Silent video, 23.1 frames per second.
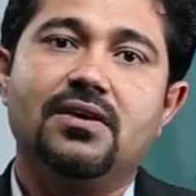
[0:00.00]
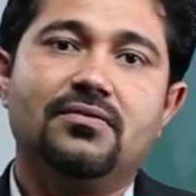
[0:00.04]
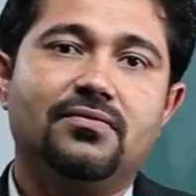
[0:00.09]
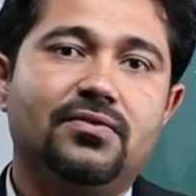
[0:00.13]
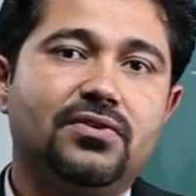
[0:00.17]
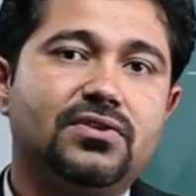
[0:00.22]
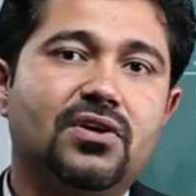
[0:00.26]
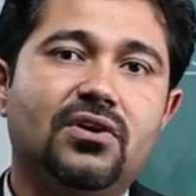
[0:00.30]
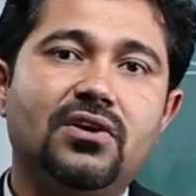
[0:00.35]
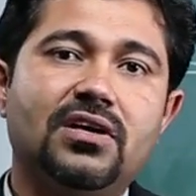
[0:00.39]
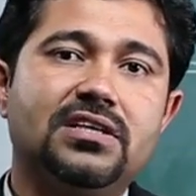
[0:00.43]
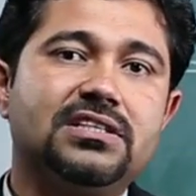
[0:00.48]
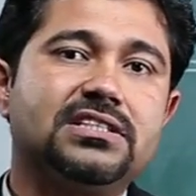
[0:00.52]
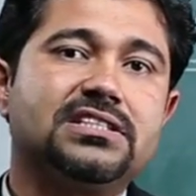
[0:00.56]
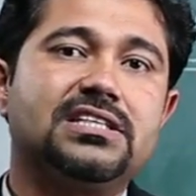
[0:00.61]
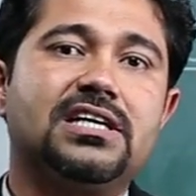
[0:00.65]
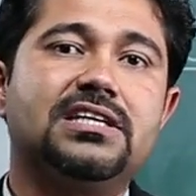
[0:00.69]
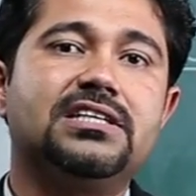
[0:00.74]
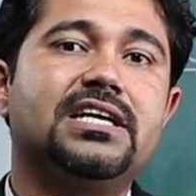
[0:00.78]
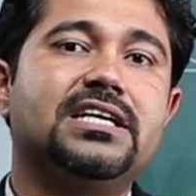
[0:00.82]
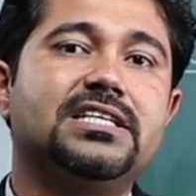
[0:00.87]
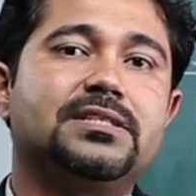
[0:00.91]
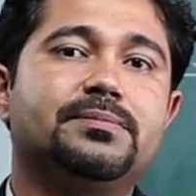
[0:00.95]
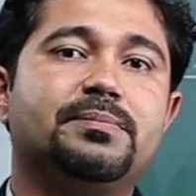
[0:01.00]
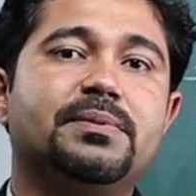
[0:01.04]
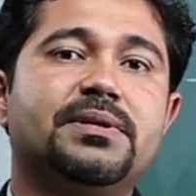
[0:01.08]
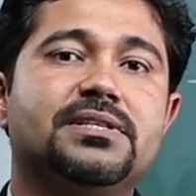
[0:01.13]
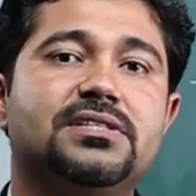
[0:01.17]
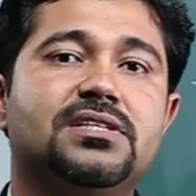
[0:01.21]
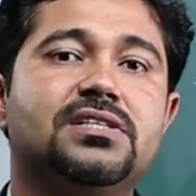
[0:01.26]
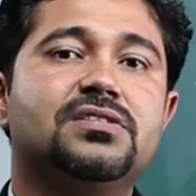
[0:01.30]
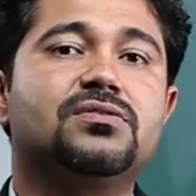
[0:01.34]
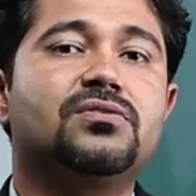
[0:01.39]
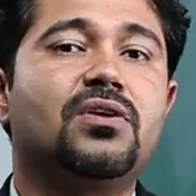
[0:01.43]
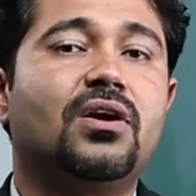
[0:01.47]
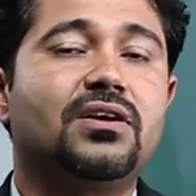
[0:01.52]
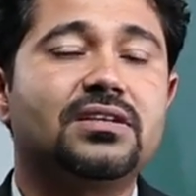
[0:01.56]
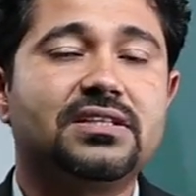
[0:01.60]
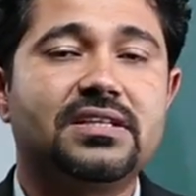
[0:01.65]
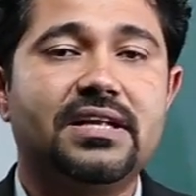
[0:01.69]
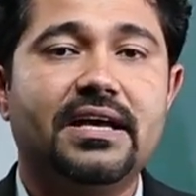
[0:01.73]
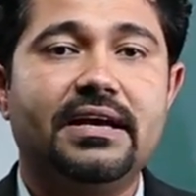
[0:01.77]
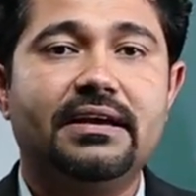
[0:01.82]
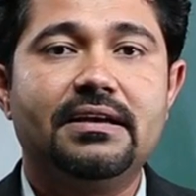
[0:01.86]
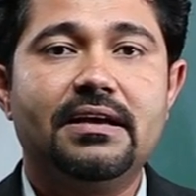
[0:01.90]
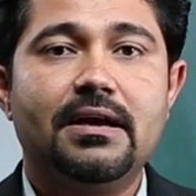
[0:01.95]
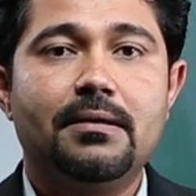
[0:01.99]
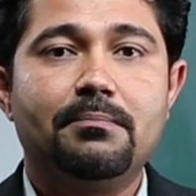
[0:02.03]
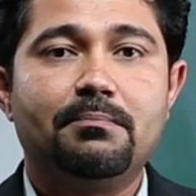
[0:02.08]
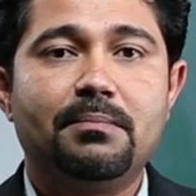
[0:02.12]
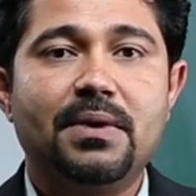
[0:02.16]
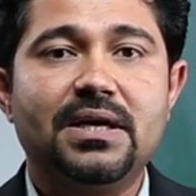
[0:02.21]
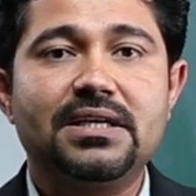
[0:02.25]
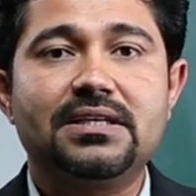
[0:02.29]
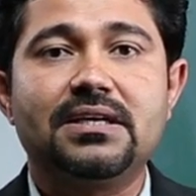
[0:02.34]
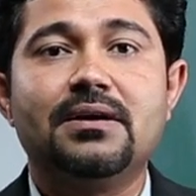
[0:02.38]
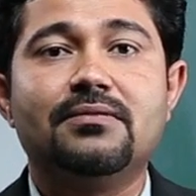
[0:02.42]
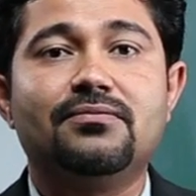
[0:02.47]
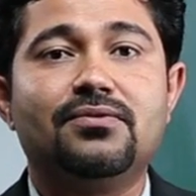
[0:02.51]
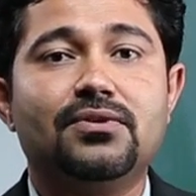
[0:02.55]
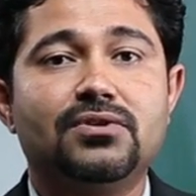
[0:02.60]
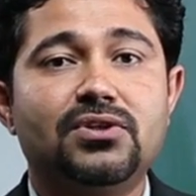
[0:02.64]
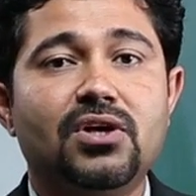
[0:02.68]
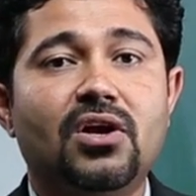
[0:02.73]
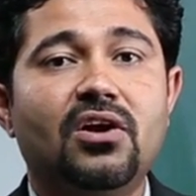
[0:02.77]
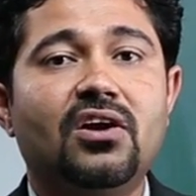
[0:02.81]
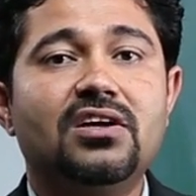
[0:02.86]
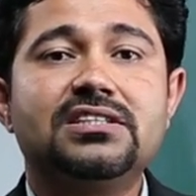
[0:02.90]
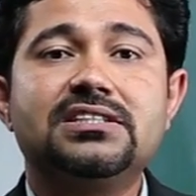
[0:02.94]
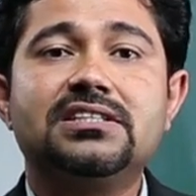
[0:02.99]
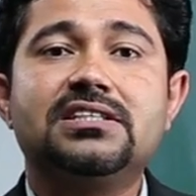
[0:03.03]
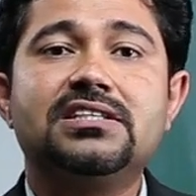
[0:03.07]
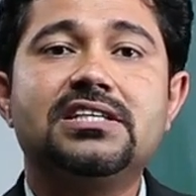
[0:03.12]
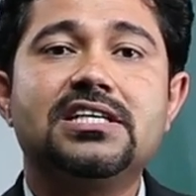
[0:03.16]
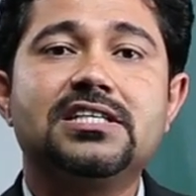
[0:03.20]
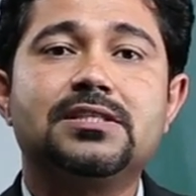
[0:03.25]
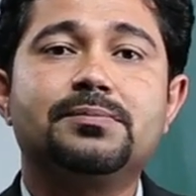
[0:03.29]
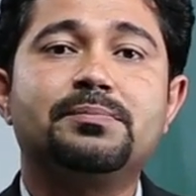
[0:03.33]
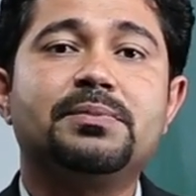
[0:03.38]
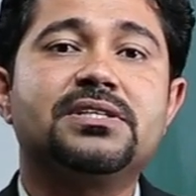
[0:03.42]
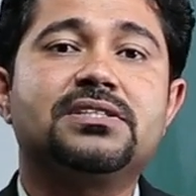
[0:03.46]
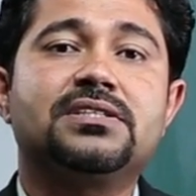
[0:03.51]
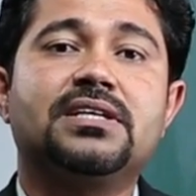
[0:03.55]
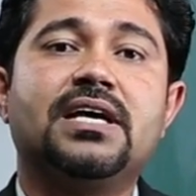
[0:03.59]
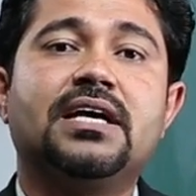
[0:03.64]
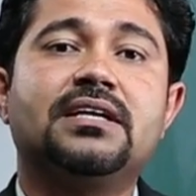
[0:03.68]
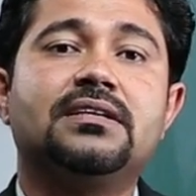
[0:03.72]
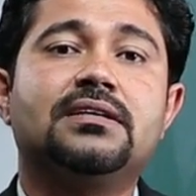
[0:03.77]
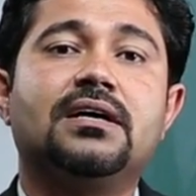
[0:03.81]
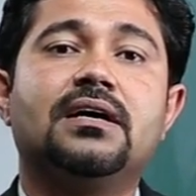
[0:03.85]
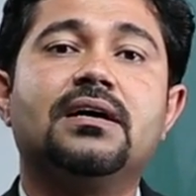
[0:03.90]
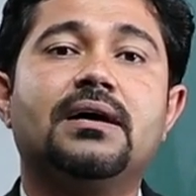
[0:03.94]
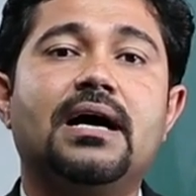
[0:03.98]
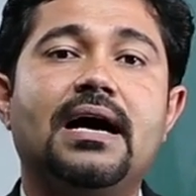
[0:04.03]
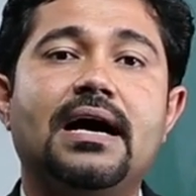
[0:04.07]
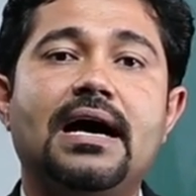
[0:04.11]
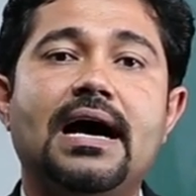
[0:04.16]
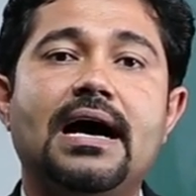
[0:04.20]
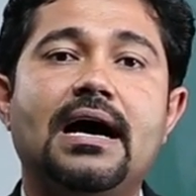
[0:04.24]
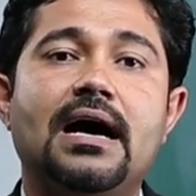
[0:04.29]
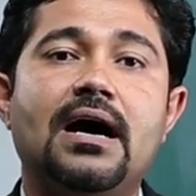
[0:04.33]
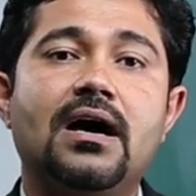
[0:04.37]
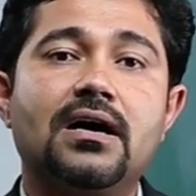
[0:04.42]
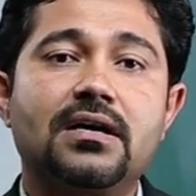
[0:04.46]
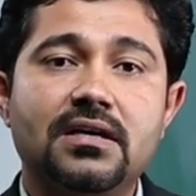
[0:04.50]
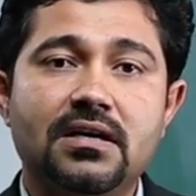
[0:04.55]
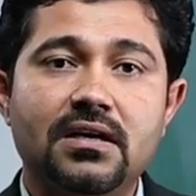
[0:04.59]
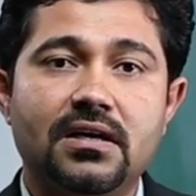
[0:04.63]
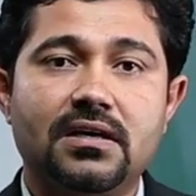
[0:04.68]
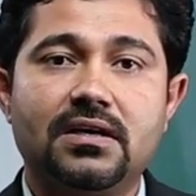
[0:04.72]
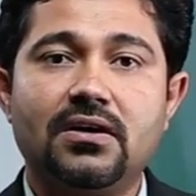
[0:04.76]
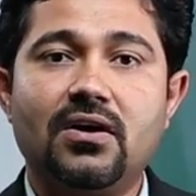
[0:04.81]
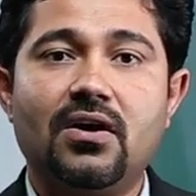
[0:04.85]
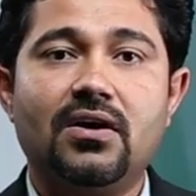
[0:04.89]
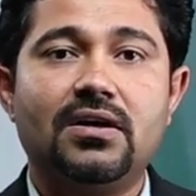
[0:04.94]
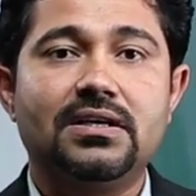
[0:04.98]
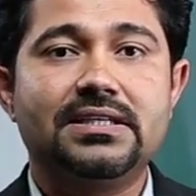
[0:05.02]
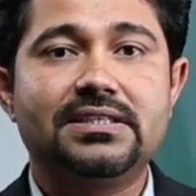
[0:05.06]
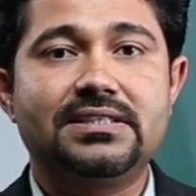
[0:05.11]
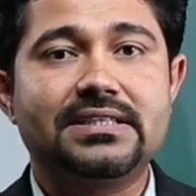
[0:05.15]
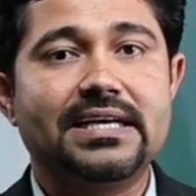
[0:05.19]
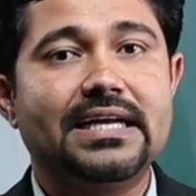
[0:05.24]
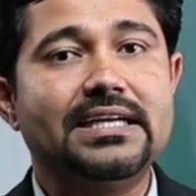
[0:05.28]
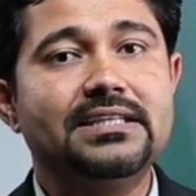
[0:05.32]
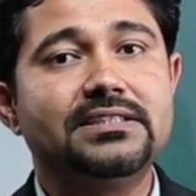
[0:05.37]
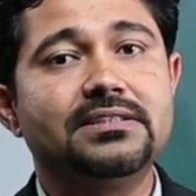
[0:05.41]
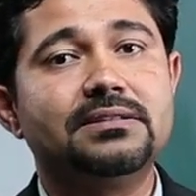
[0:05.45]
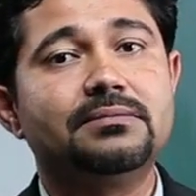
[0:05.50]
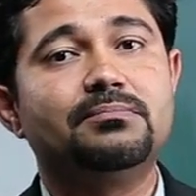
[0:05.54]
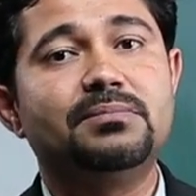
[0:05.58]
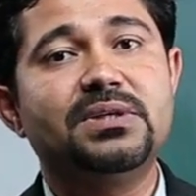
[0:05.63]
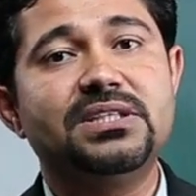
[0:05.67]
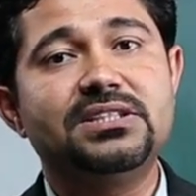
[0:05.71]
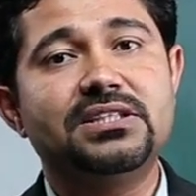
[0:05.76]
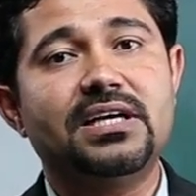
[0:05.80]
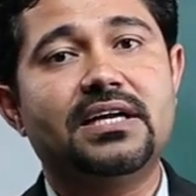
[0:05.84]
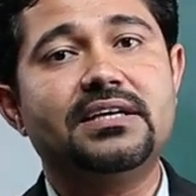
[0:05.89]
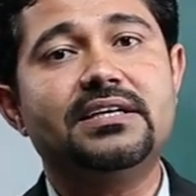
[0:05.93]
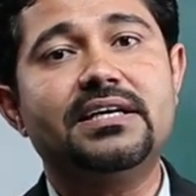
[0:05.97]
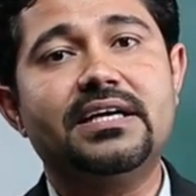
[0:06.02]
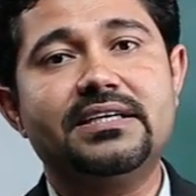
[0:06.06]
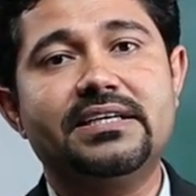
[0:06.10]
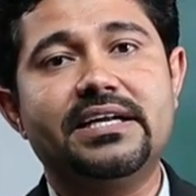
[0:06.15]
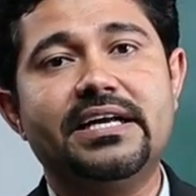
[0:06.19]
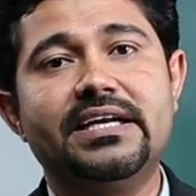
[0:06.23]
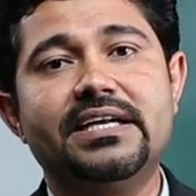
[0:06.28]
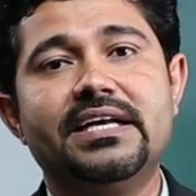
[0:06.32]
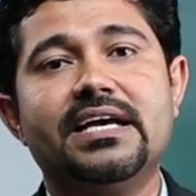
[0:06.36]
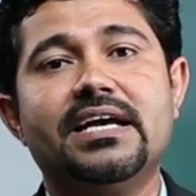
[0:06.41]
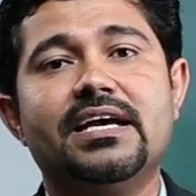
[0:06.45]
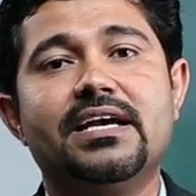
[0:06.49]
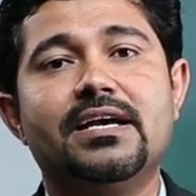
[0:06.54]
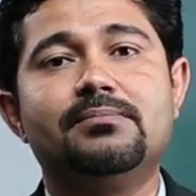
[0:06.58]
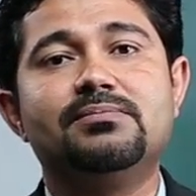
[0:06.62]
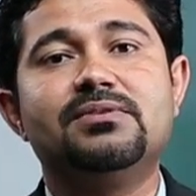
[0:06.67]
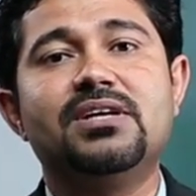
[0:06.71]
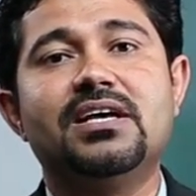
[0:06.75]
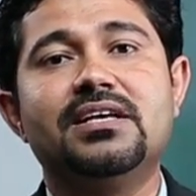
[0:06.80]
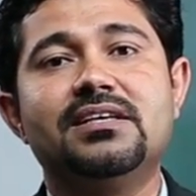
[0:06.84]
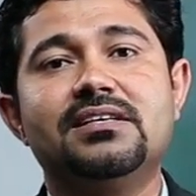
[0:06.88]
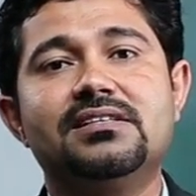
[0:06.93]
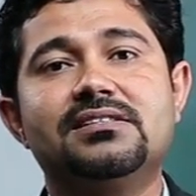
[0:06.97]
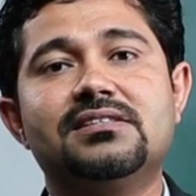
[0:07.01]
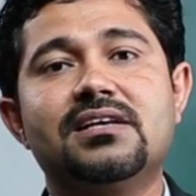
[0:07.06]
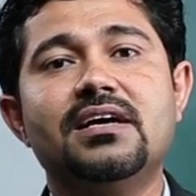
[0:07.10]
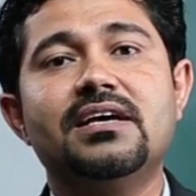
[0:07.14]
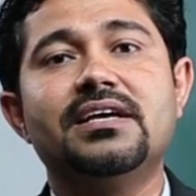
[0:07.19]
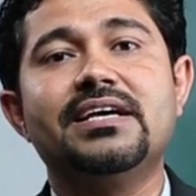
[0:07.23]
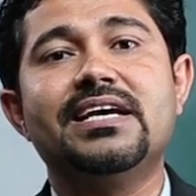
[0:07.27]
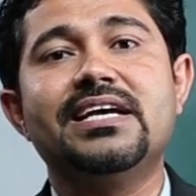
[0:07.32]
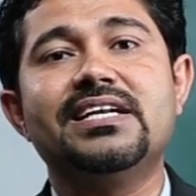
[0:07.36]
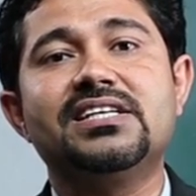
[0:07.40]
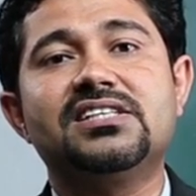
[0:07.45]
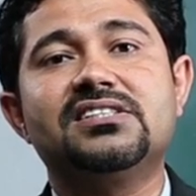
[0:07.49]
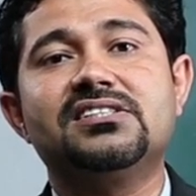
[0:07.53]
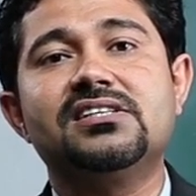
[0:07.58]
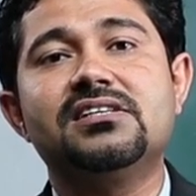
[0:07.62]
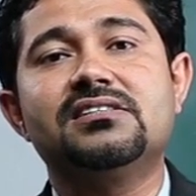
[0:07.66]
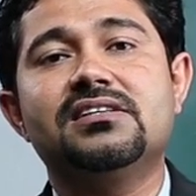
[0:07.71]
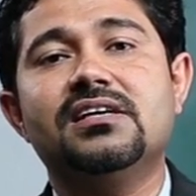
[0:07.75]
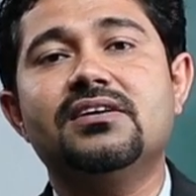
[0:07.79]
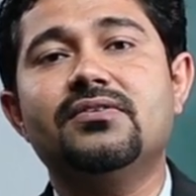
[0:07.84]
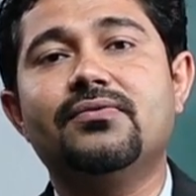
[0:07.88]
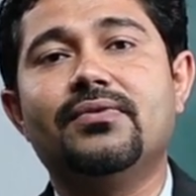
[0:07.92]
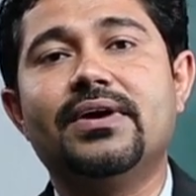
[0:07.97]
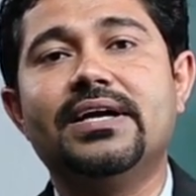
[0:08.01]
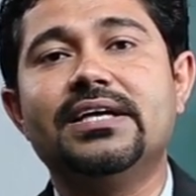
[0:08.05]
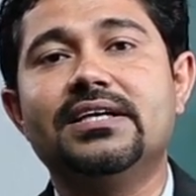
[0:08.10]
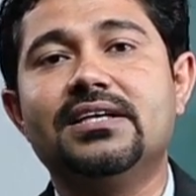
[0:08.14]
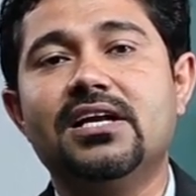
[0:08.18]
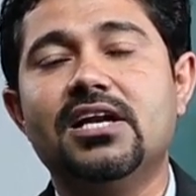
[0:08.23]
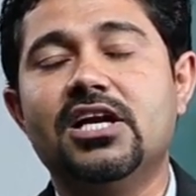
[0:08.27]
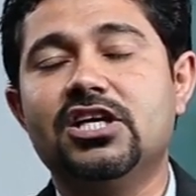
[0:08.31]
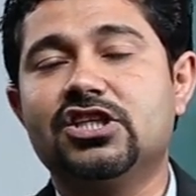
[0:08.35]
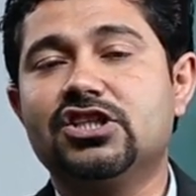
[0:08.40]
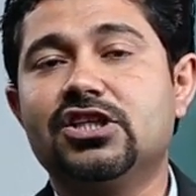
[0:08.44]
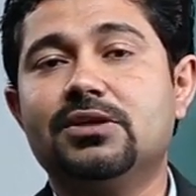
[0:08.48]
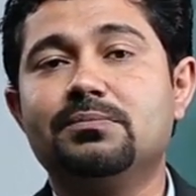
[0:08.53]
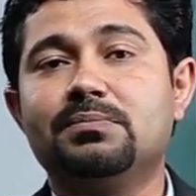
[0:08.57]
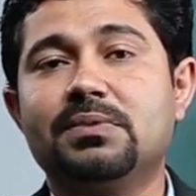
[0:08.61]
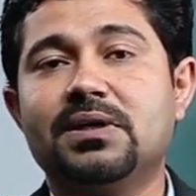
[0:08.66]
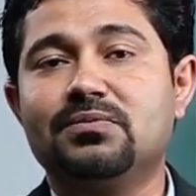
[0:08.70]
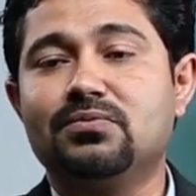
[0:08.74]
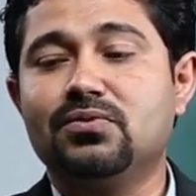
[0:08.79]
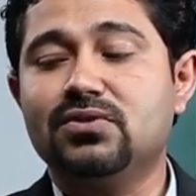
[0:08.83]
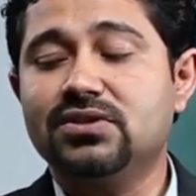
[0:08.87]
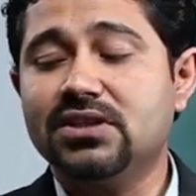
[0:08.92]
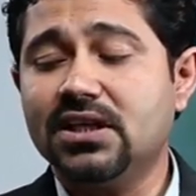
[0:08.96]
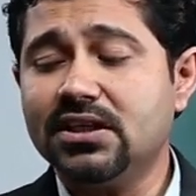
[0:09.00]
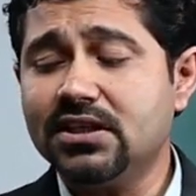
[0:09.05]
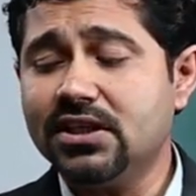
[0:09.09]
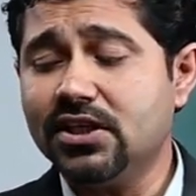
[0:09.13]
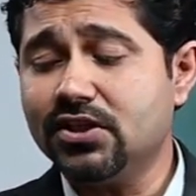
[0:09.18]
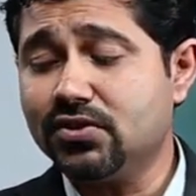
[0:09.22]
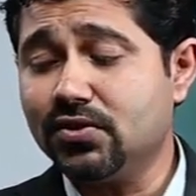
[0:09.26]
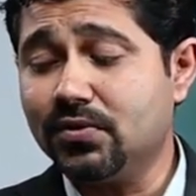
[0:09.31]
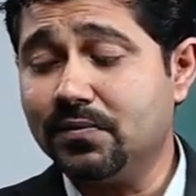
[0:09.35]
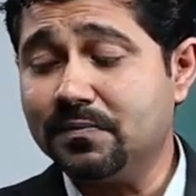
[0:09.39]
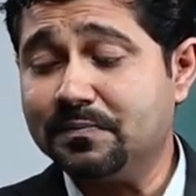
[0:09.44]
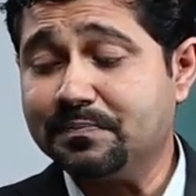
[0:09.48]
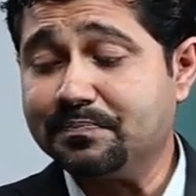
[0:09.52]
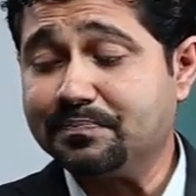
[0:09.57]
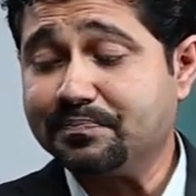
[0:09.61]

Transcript: Physiological dead space is not there. But physiological dead space can occur, or it can be generated if there is an increase in ventilation perfusion ratio.